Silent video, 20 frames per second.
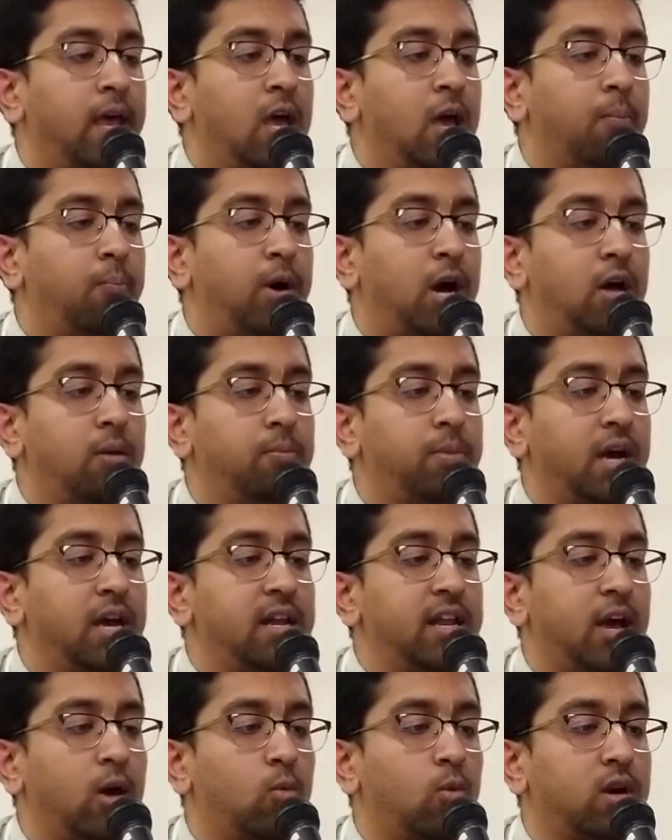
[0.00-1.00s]
Bound by a
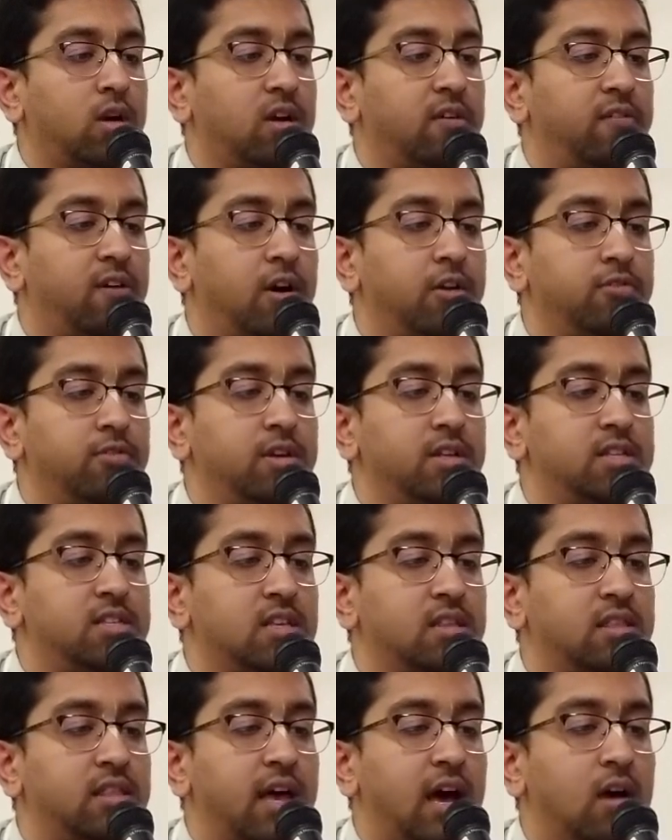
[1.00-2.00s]
network of hundreds
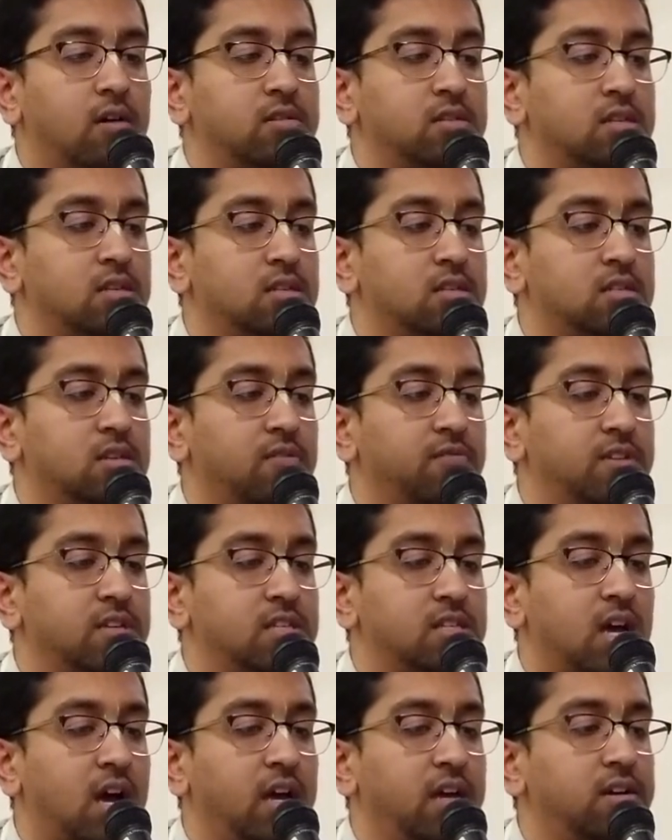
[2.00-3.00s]
and thousands of
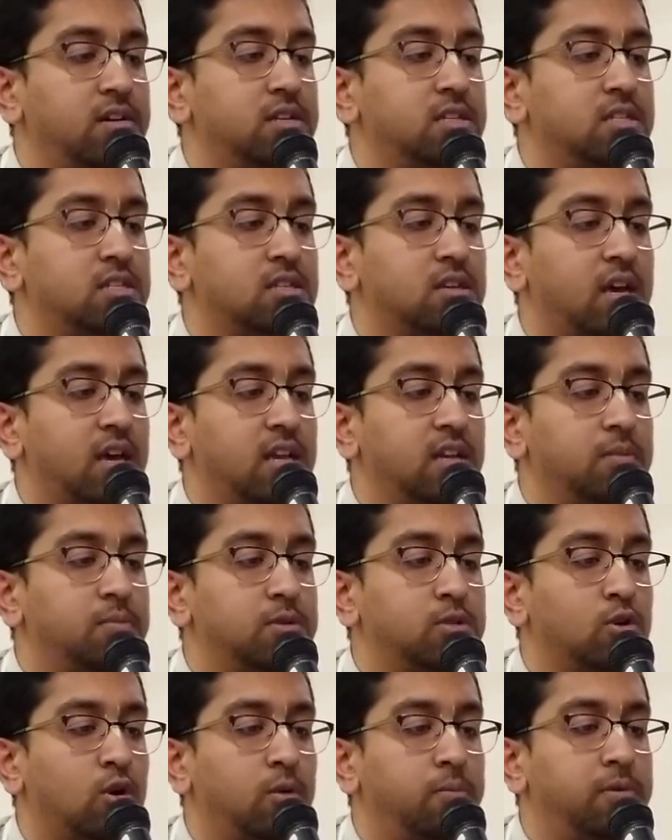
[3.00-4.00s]
desires and
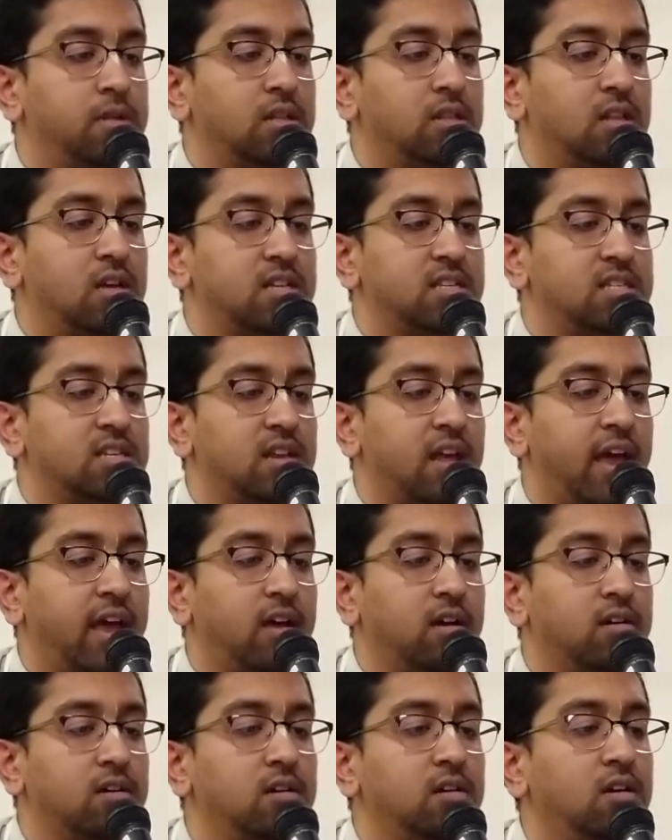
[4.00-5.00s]
absorbed in lust and
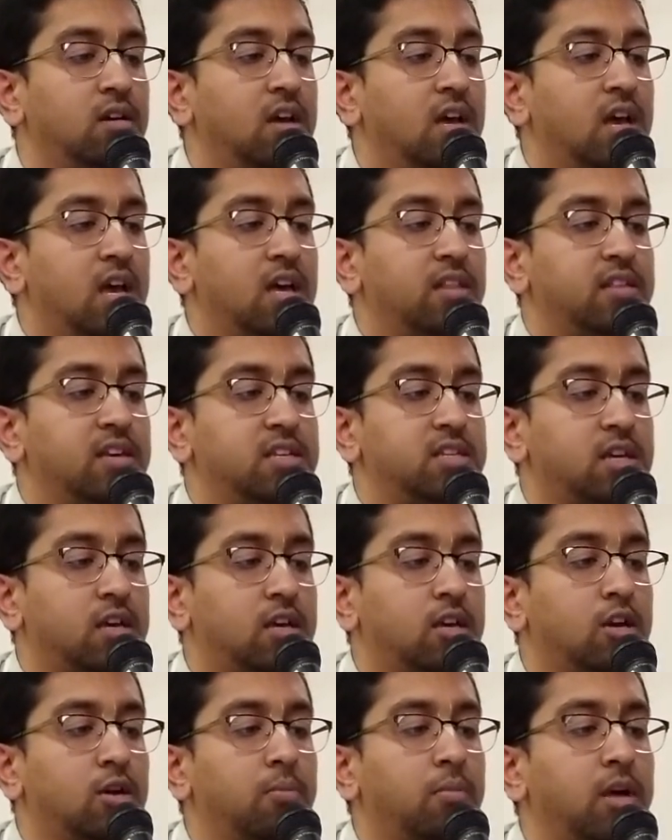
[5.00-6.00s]
anger, they
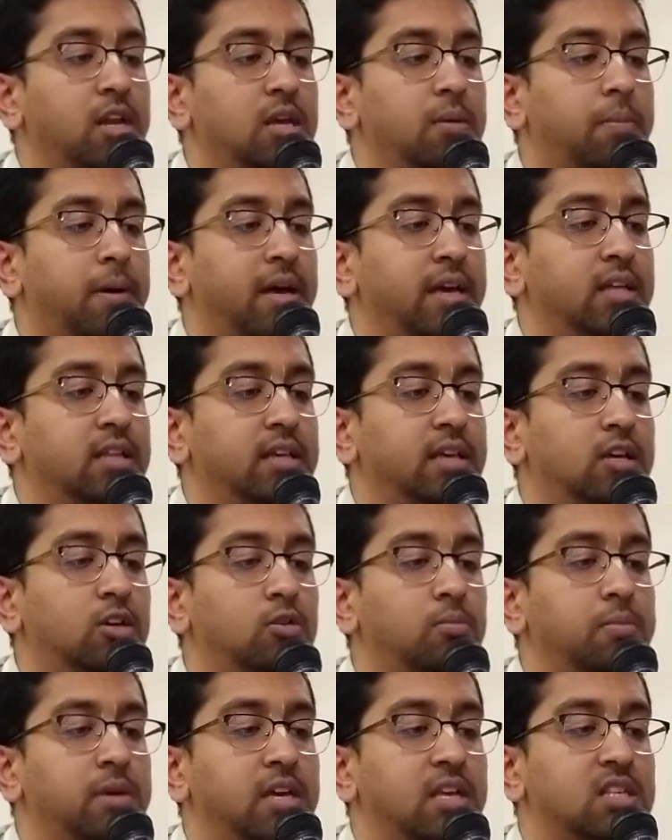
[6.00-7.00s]
secure money by illegal
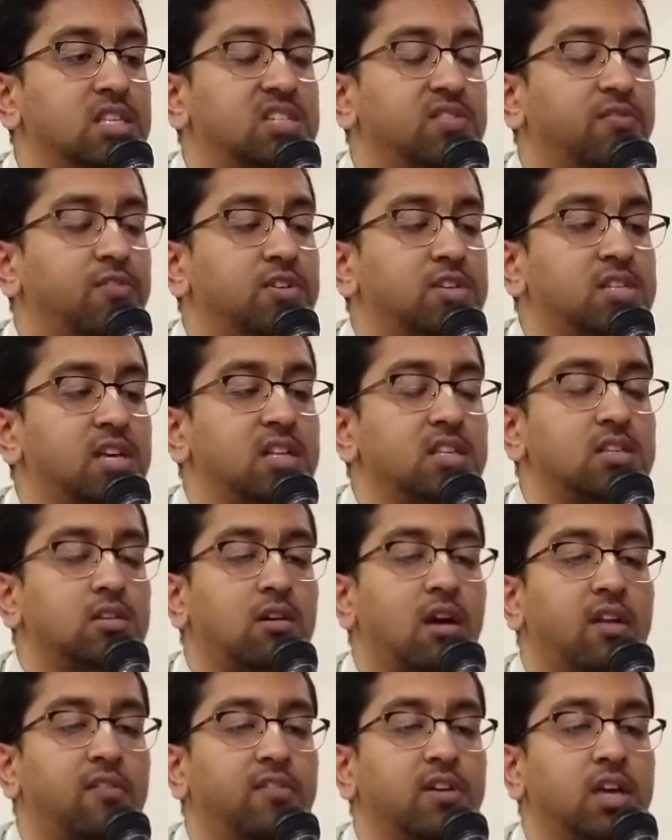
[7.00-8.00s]
means for sense
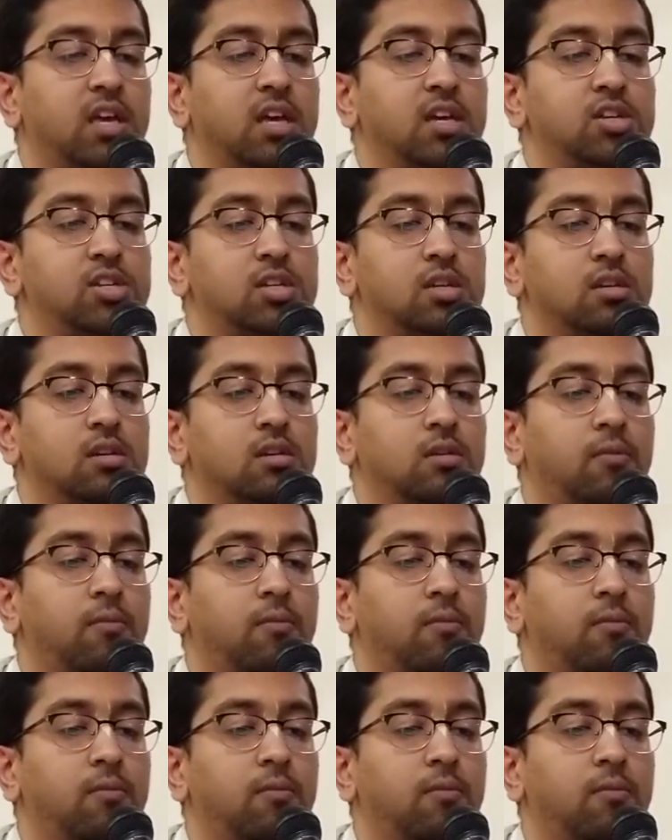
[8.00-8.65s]
gratification.